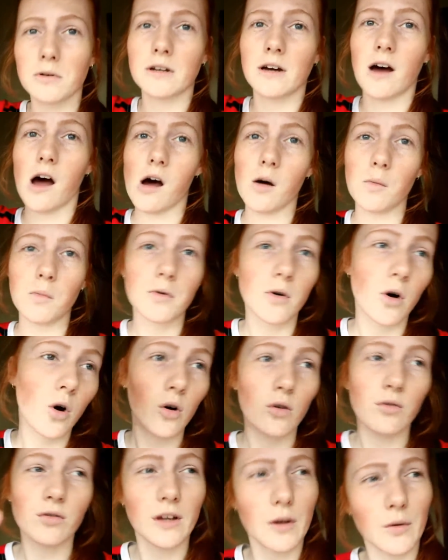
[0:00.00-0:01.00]
put it up.
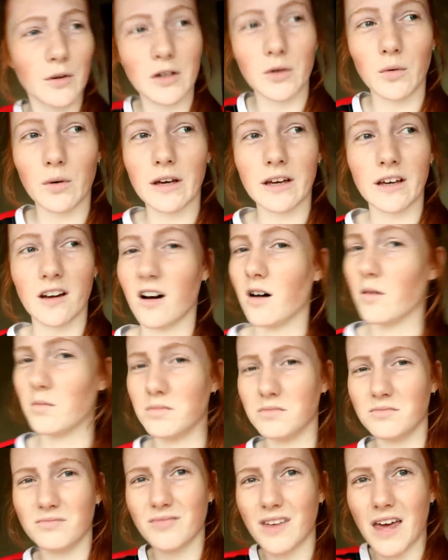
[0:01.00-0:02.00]
Hopefully when you wake up,
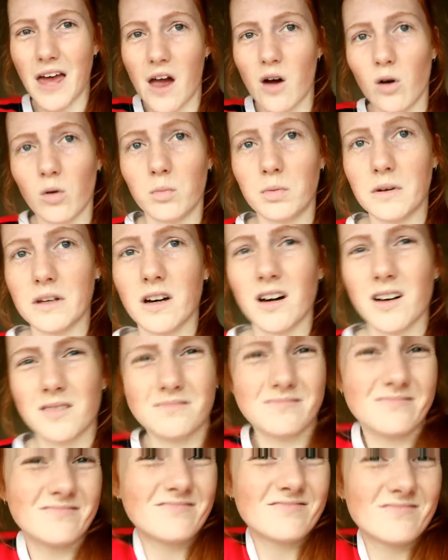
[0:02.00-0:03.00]
it'll be
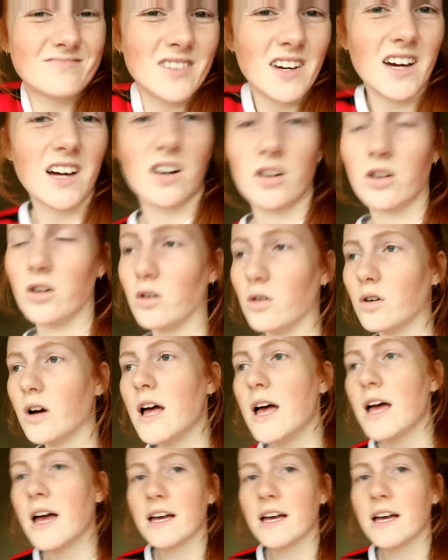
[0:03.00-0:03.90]
up. I don't know.